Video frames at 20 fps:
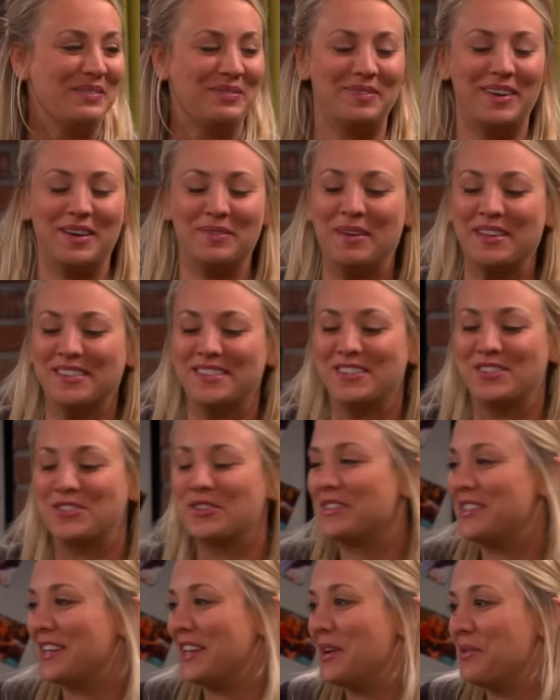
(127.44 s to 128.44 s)
my, my
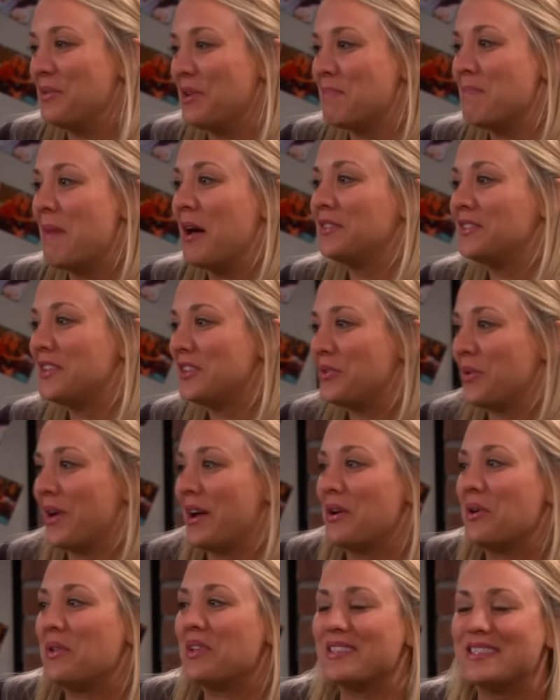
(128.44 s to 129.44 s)
sister did it with melted
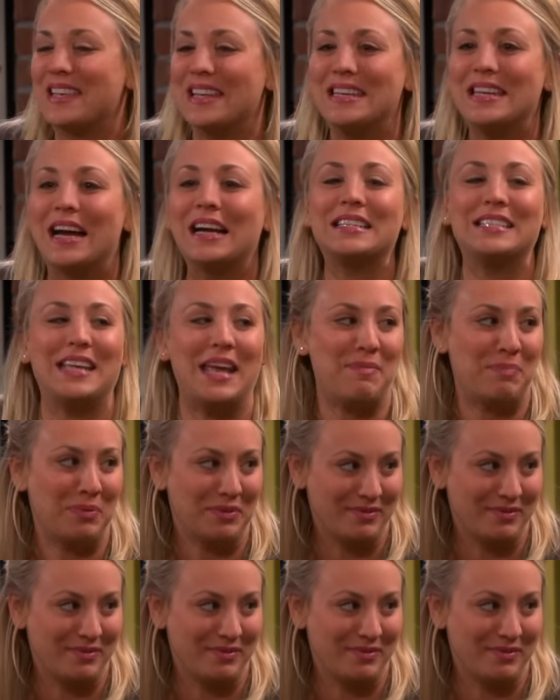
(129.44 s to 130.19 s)
Crayolas and duct tape.